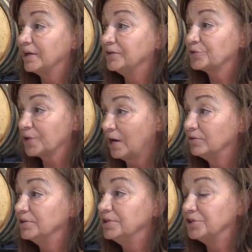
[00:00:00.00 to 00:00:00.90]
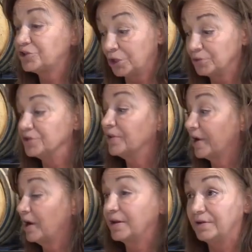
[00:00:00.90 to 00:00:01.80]
and traveled and did shows, and
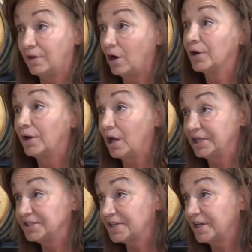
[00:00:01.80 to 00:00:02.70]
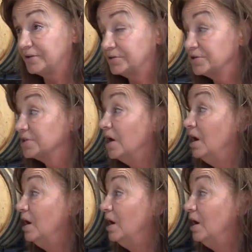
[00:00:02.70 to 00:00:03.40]
then I got into the online sales,